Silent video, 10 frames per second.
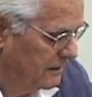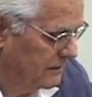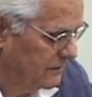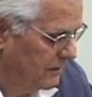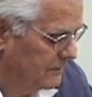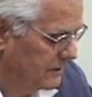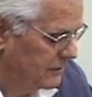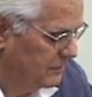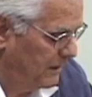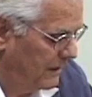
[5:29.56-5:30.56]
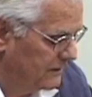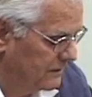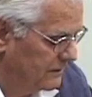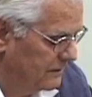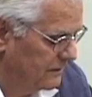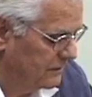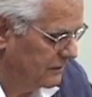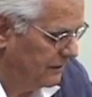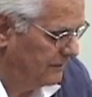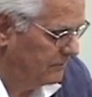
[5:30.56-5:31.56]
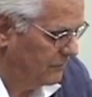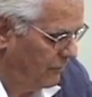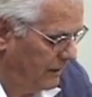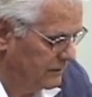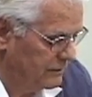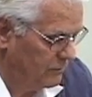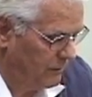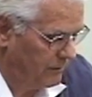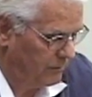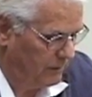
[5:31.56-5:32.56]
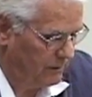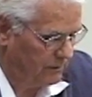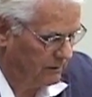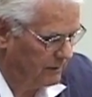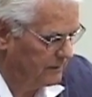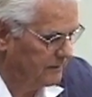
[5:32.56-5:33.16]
Some spots seemed drenched with milk.